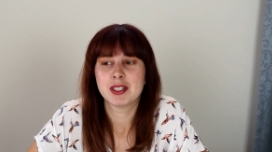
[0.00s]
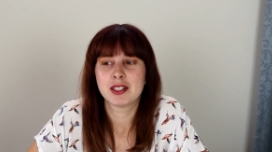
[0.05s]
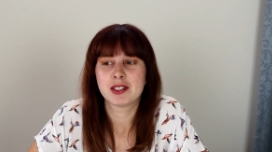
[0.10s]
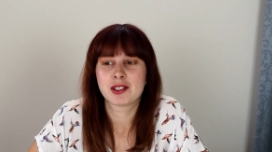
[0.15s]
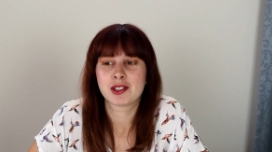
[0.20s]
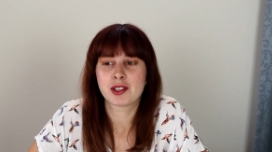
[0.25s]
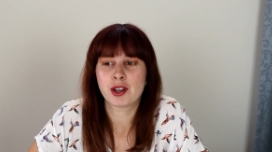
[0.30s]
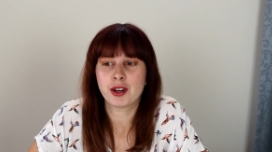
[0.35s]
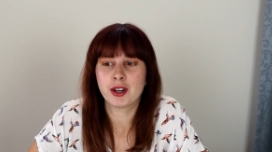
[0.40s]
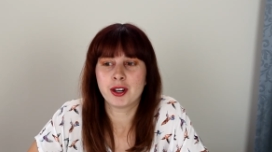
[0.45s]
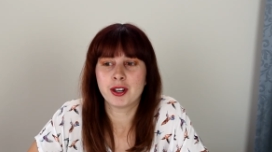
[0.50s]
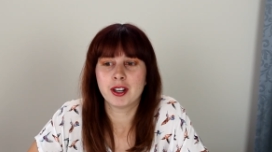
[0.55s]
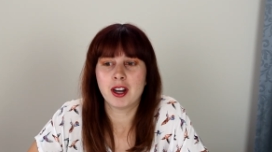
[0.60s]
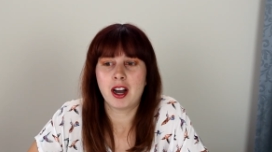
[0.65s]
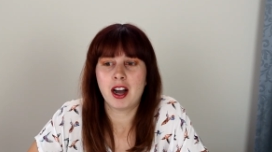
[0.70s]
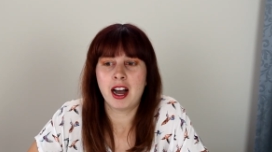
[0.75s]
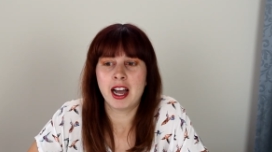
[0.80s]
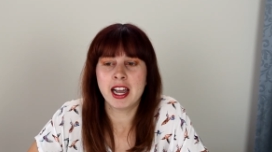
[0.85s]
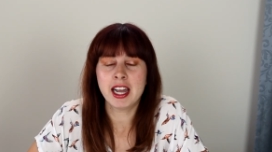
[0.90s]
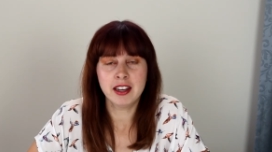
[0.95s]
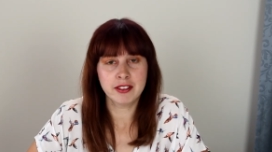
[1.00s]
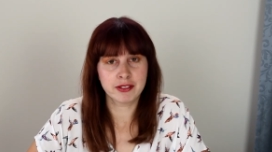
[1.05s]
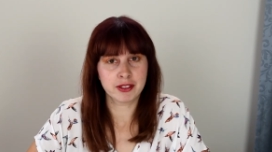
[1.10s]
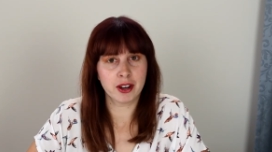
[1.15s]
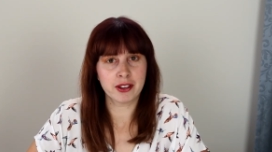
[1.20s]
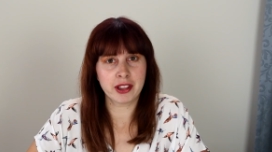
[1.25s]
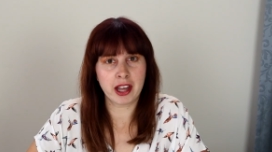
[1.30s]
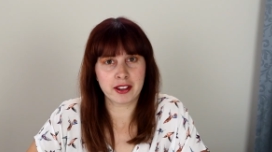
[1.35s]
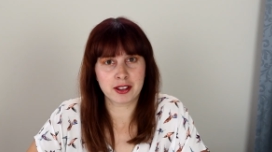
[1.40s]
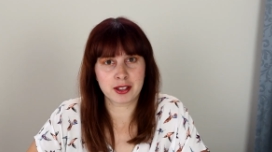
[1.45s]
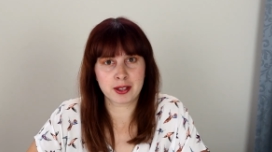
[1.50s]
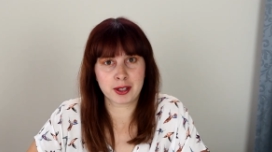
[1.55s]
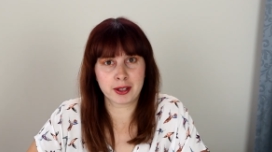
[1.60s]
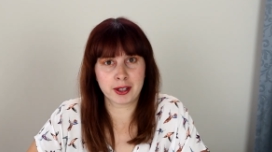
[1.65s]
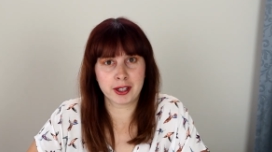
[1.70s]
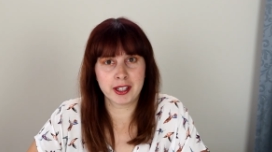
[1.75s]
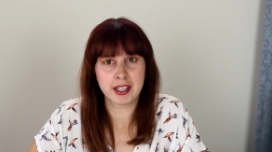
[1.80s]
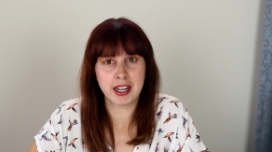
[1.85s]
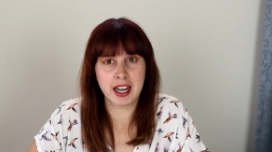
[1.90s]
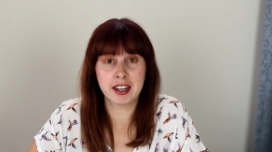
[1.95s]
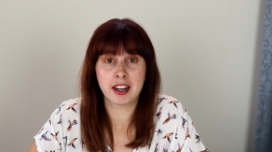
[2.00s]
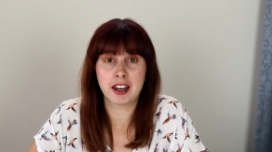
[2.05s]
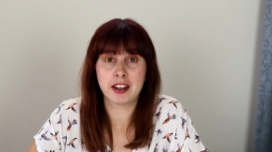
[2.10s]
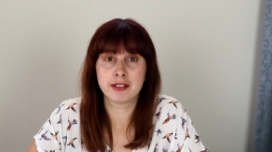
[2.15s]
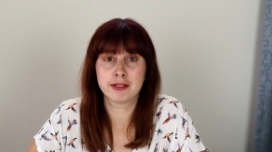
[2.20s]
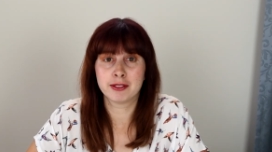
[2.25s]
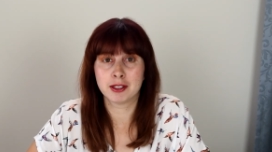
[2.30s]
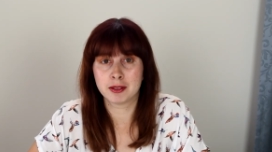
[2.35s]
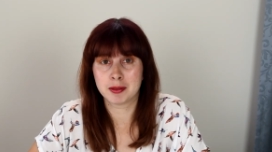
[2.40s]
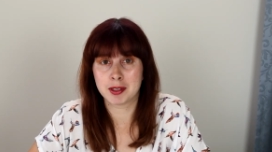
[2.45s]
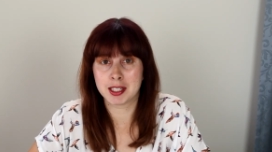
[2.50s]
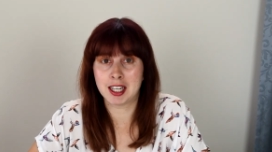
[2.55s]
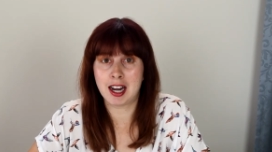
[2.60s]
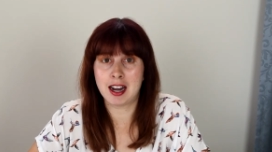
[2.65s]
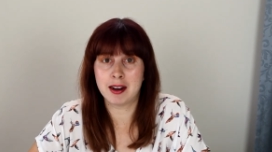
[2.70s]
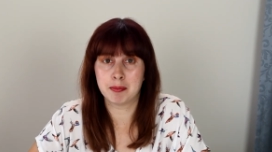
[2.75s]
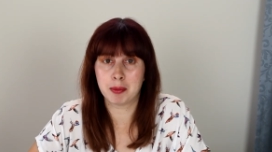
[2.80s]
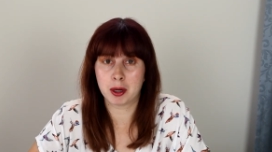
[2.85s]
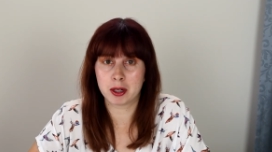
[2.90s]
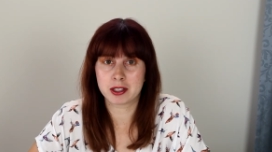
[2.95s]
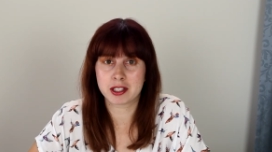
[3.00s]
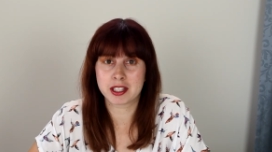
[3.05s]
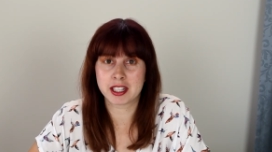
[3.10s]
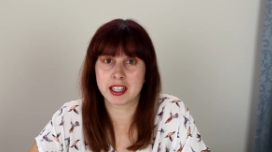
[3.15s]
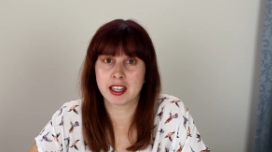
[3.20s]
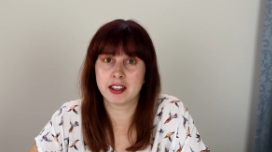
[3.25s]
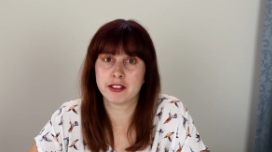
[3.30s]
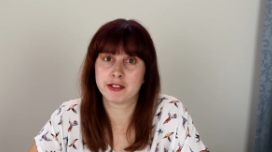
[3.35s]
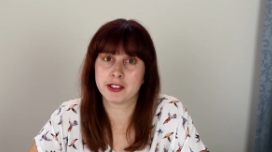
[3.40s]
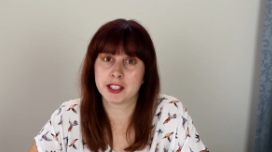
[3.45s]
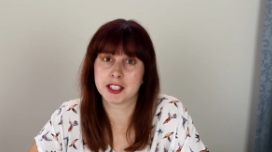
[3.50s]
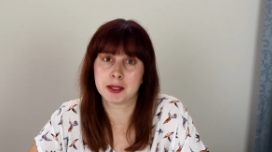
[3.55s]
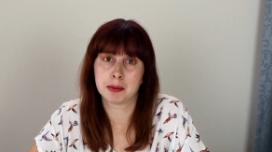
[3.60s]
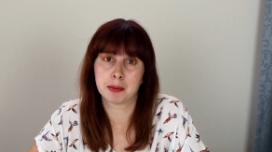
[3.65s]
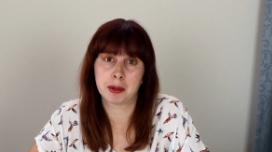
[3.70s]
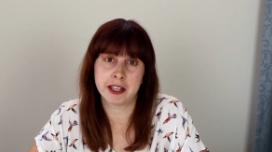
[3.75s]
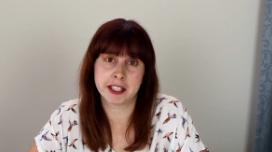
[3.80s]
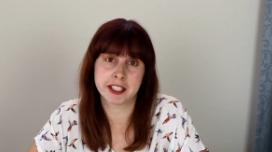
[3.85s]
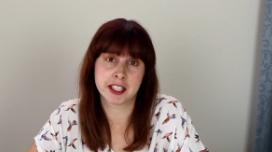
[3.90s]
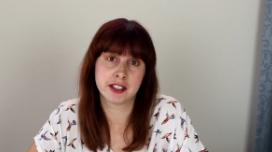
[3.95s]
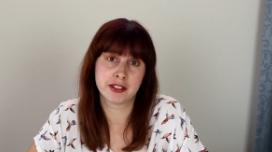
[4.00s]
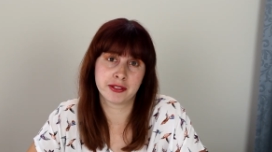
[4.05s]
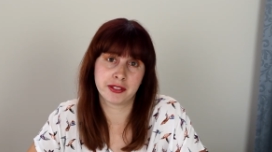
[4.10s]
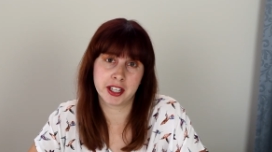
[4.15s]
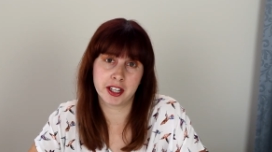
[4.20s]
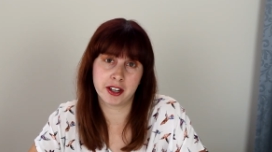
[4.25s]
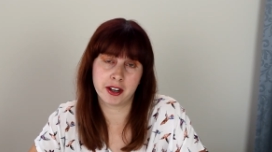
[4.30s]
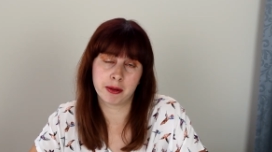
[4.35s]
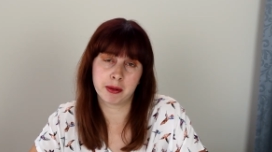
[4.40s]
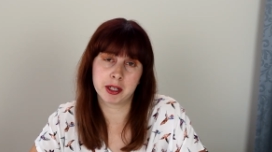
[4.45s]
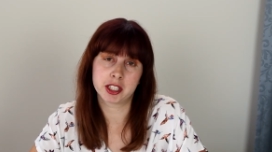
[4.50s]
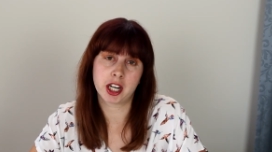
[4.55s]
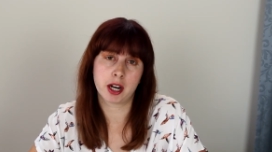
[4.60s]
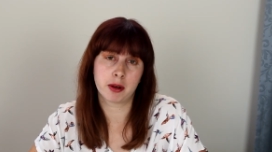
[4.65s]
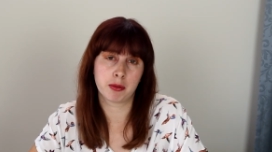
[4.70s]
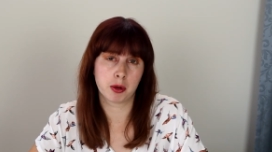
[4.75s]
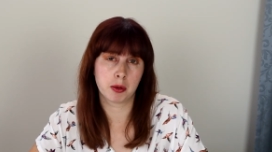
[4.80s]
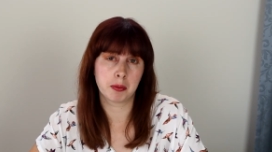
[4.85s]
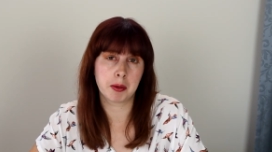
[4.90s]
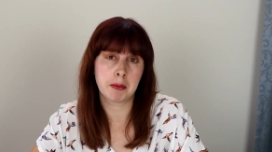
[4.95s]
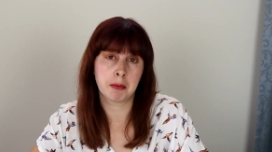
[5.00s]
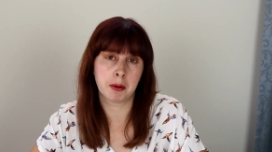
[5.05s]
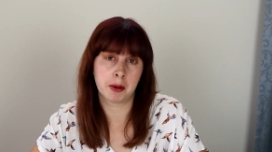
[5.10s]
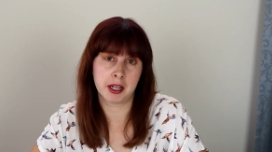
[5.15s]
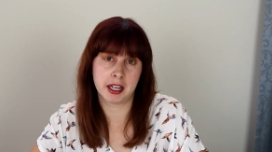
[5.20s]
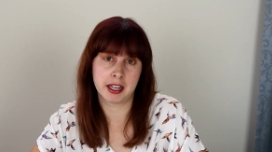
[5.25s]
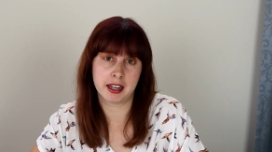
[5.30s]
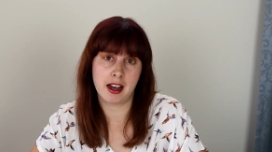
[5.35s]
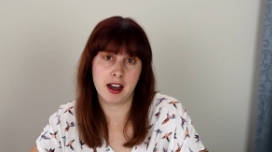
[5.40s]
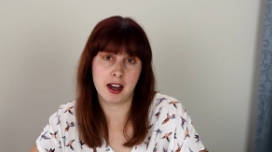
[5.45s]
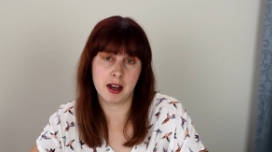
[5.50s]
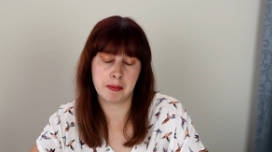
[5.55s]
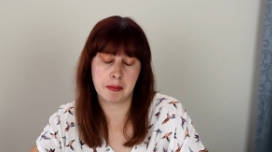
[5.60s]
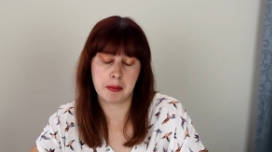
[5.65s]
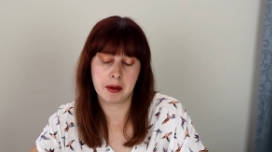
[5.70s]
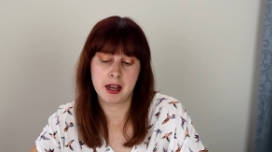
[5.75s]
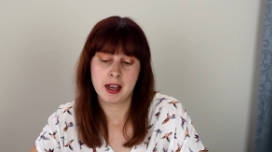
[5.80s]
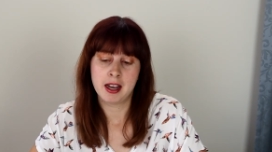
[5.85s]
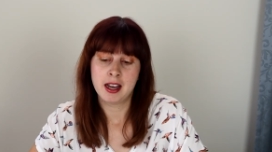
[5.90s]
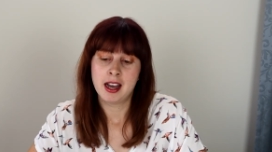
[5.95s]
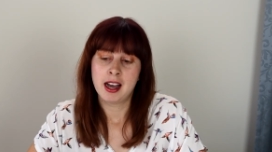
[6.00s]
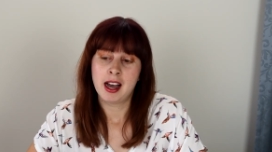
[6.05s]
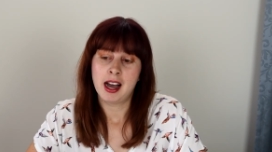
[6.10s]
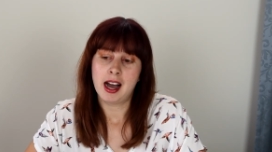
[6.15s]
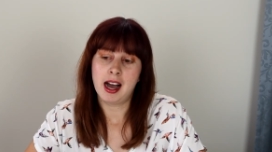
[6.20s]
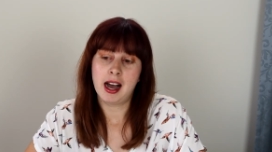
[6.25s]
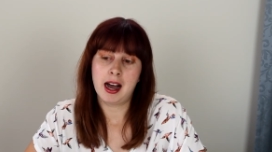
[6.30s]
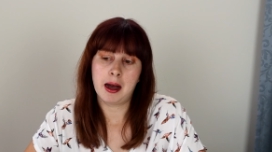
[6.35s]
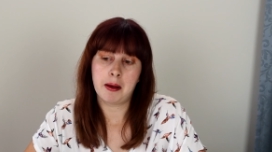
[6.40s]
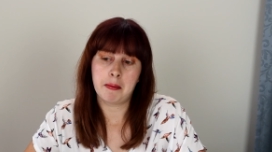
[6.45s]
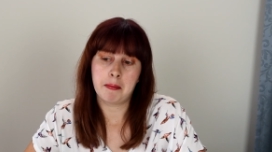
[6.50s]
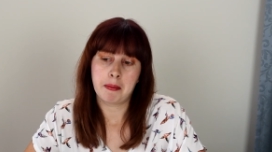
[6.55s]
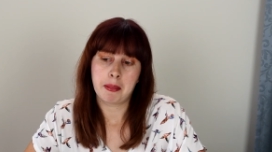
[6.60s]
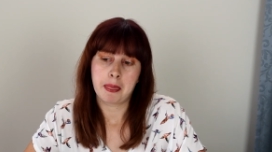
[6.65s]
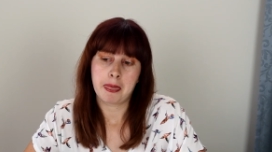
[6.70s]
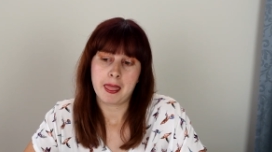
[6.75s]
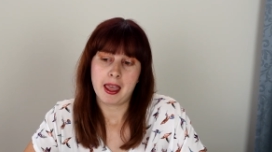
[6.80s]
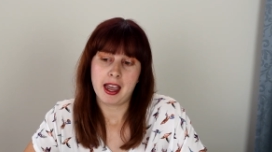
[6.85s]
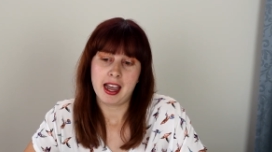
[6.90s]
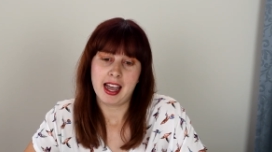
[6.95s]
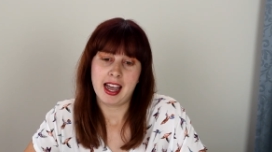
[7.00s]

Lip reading: So I have got that through, and I filmed an unboxing and first impressions video which I will be putting up, and